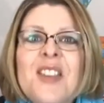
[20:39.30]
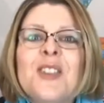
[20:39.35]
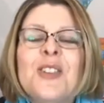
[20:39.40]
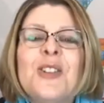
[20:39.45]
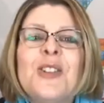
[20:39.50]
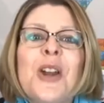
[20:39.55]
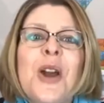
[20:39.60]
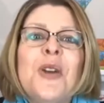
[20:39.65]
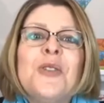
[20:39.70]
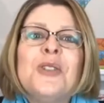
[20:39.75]

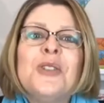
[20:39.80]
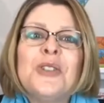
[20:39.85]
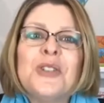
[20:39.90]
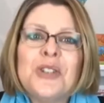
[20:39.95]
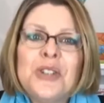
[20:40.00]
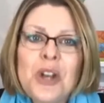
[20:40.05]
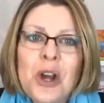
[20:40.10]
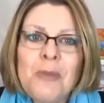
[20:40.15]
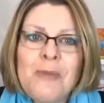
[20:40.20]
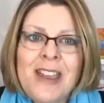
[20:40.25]
So
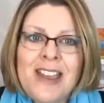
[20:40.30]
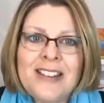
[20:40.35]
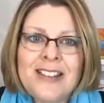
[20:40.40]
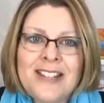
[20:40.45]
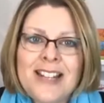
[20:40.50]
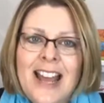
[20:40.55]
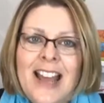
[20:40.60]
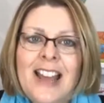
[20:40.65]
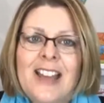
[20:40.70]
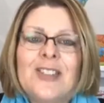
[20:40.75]
Snowman
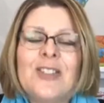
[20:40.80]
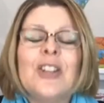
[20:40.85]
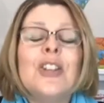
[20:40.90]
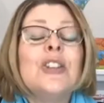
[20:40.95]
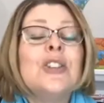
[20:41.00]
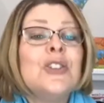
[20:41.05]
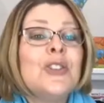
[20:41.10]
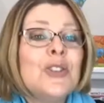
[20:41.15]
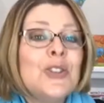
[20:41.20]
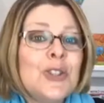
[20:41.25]
Says,
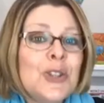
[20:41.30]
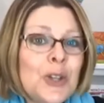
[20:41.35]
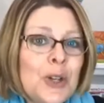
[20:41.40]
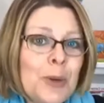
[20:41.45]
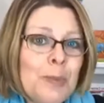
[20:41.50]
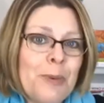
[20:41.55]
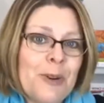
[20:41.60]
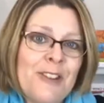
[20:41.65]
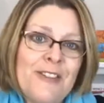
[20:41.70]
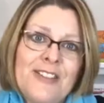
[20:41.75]

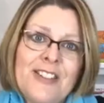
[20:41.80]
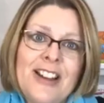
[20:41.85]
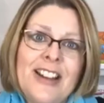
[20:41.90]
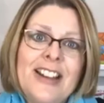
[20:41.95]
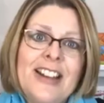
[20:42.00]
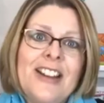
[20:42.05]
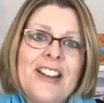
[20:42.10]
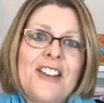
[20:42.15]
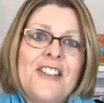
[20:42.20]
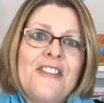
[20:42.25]
super
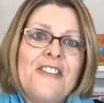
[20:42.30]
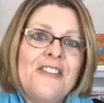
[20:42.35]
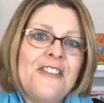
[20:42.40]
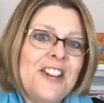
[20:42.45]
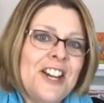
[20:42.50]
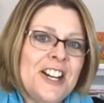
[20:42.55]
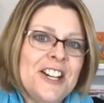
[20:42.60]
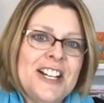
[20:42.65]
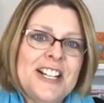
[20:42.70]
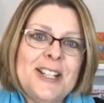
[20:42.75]
fun,
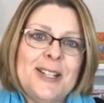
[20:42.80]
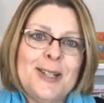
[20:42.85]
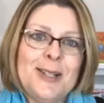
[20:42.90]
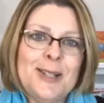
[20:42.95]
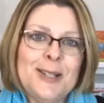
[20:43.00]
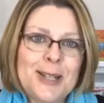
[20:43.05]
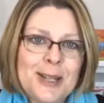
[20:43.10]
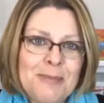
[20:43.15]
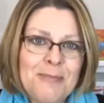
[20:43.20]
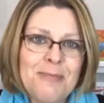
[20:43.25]
very
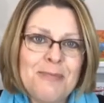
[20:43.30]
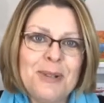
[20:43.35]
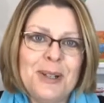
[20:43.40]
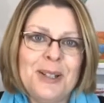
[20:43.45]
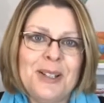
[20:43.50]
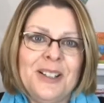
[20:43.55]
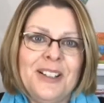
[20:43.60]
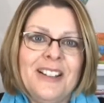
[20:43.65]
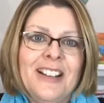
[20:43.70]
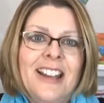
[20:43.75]

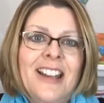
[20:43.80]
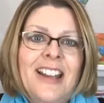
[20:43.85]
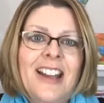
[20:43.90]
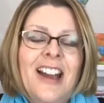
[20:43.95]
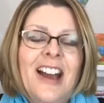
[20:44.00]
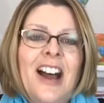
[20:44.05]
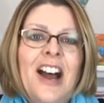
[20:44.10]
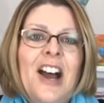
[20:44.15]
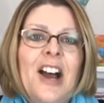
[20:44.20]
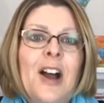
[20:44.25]
simple
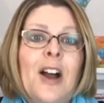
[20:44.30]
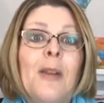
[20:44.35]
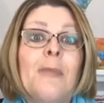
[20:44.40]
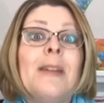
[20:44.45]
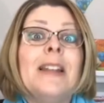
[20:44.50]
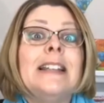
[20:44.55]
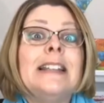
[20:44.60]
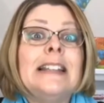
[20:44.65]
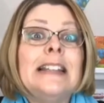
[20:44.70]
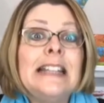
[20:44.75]

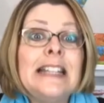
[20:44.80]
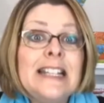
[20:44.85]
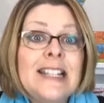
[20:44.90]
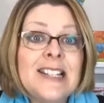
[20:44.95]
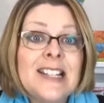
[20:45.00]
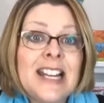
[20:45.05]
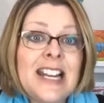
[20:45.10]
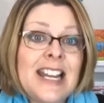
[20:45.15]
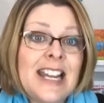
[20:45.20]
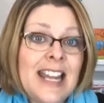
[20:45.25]

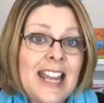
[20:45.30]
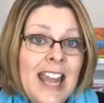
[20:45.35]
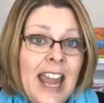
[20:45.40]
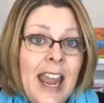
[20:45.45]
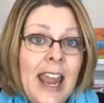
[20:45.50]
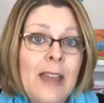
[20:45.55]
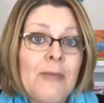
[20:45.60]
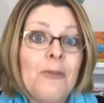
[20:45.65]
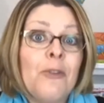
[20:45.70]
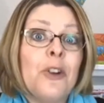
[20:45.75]
listening
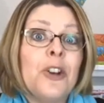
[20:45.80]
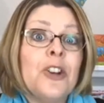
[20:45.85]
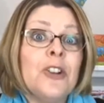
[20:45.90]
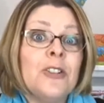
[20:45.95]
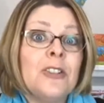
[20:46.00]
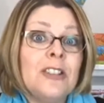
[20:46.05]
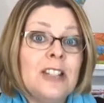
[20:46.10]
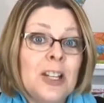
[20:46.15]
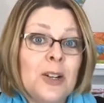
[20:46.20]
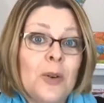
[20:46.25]
game for
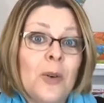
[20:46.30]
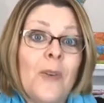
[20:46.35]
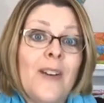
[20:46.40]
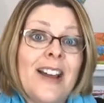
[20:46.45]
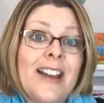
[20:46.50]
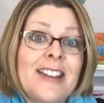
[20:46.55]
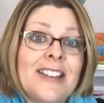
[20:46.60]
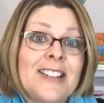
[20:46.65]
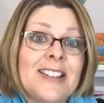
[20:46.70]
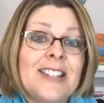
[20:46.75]
your little
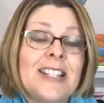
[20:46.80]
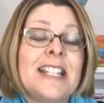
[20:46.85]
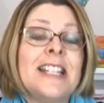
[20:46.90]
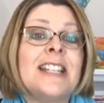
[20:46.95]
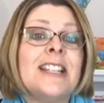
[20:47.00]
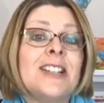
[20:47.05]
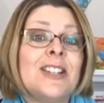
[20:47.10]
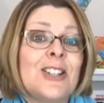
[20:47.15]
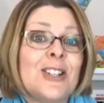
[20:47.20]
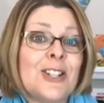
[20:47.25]
ones
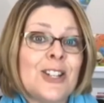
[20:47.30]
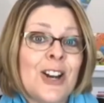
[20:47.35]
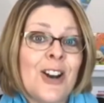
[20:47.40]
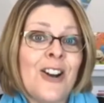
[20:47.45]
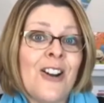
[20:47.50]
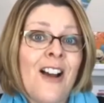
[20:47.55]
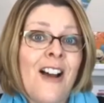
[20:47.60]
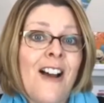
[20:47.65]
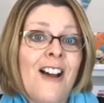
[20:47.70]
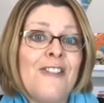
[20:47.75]
to
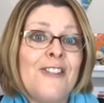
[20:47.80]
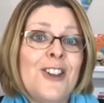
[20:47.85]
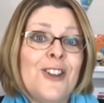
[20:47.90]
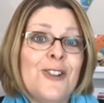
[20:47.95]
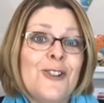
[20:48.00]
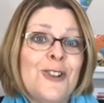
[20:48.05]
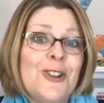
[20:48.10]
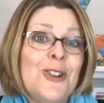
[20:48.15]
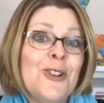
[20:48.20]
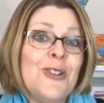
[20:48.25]
start off
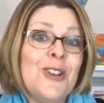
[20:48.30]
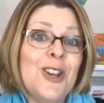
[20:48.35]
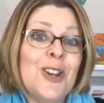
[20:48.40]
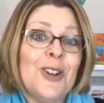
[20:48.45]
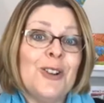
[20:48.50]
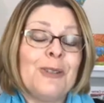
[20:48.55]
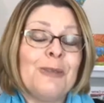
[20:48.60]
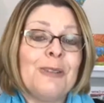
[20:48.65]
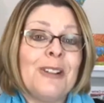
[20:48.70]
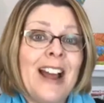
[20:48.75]
your new
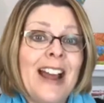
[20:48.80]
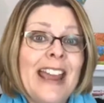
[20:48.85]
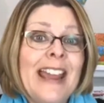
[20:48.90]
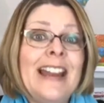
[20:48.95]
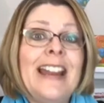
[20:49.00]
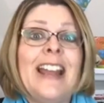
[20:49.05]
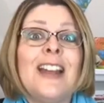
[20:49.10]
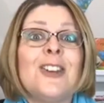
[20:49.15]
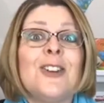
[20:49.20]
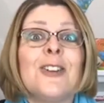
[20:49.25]
year
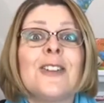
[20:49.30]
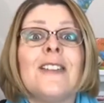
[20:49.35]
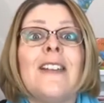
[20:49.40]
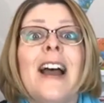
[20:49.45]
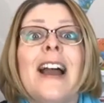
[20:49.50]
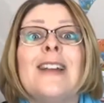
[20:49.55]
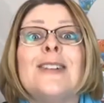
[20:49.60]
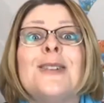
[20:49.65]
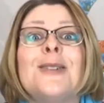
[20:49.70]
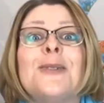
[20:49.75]
right in your
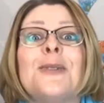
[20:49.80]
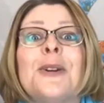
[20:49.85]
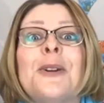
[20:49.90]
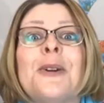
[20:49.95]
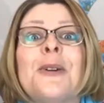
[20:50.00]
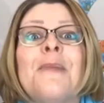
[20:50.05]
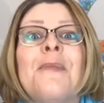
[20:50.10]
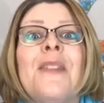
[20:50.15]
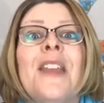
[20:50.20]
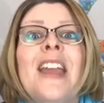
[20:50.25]

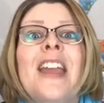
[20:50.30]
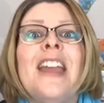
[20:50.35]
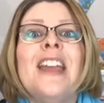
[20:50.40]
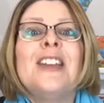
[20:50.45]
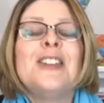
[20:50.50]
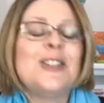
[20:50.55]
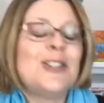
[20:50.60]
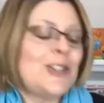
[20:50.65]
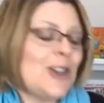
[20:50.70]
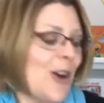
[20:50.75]
classroom.
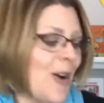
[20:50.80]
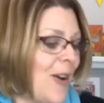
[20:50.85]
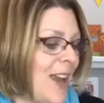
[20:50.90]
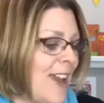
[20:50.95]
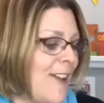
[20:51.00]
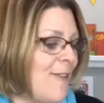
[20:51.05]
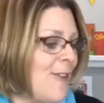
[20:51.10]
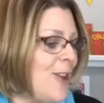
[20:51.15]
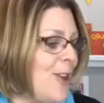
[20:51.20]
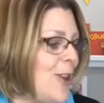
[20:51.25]
So
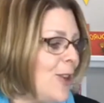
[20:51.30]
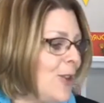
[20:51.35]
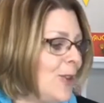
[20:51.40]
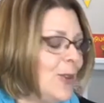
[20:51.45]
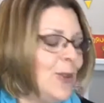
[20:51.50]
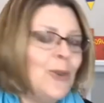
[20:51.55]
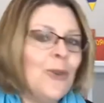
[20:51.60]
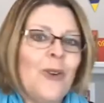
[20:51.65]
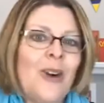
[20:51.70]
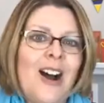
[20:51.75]
if
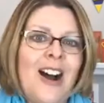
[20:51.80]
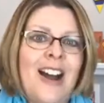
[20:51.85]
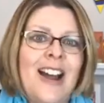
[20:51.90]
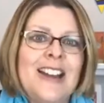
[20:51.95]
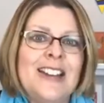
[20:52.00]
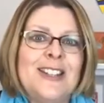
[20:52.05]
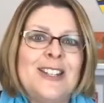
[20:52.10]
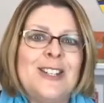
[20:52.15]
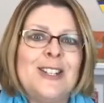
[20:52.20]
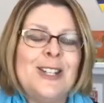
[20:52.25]
you
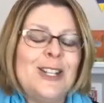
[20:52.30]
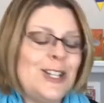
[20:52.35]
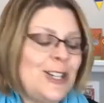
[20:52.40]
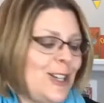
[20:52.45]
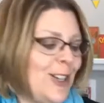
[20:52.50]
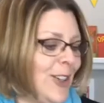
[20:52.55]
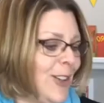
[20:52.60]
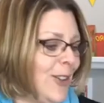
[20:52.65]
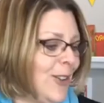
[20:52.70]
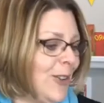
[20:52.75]
want
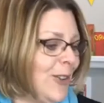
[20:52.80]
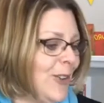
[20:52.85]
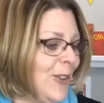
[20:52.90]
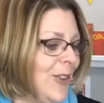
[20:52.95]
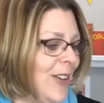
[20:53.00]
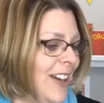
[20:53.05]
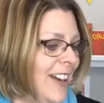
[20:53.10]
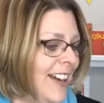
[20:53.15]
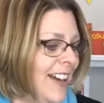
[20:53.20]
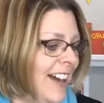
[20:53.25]

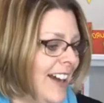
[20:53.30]
to...